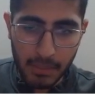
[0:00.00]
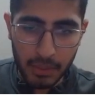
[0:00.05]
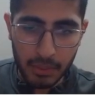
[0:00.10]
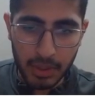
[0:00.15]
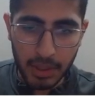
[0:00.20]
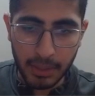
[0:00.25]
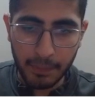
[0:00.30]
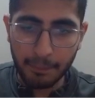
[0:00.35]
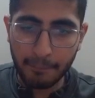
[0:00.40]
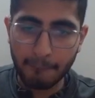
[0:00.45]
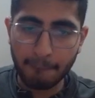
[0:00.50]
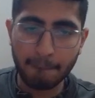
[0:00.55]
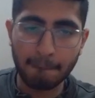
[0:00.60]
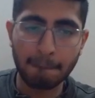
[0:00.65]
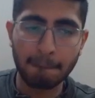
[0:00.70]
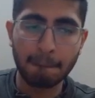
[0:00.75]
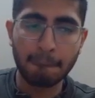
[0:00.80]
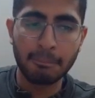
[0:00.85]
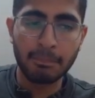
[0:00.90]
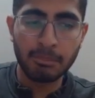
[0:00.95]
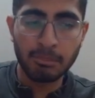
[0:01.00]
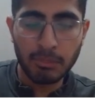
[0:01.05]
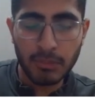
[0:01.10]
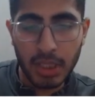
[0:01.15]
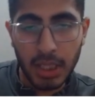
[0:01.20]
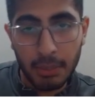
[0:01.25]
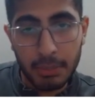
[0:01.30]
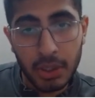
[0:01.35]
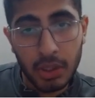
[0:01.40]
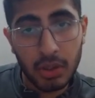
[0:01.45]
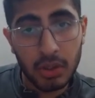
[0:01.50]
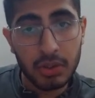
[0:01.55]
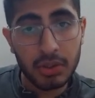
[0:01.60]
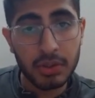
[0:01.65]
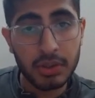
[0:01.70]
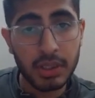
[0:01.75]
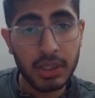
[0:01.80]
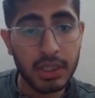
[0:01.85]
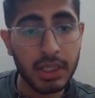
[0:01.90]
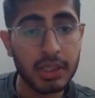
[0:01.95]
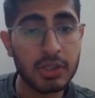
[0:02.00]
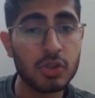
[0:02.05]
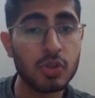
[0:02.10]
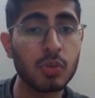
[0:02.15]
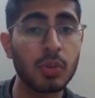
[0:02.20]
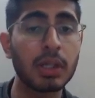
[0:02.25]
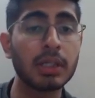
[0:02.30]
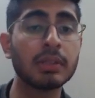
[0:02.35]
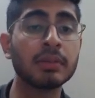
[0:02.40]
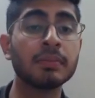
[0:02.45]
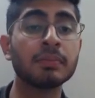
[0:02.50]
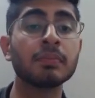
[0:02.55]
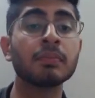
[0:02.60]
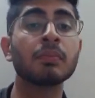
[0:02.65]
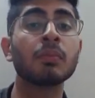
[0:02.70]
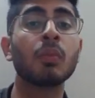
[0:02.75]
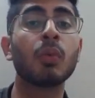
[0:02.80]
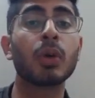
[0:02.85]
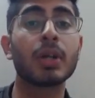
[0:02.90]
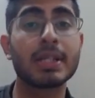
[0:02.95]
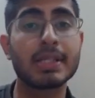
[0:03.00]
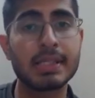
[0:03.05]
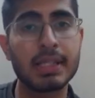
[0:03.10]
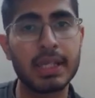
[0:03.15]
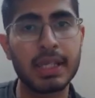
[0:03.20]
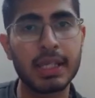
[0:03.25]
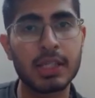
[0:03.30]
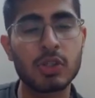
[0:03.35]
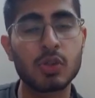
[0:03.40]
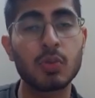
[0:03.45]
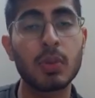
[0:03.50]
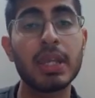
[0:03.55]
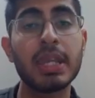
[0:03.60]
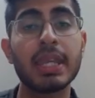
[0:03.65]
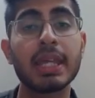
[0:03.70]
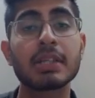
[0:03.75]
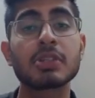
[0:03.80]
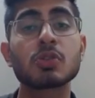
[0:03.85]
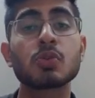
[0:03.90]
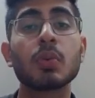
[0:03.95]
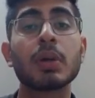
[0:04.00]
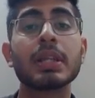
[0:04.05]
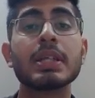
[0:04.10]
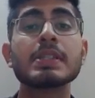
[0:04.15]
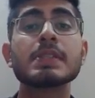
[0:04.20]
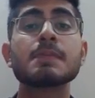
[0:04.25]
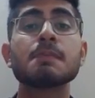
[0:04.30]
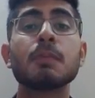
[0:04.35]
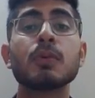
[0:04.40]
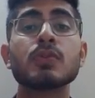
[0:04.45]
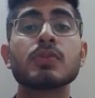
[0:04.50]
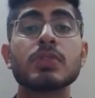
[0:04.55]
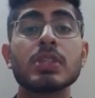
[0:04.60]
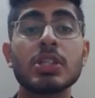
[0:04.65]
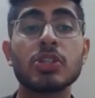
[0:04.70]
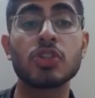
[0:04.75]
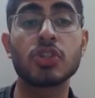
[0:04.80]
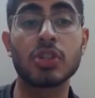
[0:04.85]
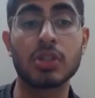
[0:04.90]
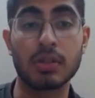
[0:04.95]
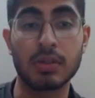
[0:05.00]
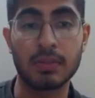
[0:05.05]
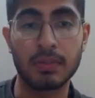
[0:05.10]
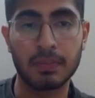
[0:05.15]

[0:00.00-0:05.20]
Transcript: Okay, coming on to the next one. What is the next one? Next one is position.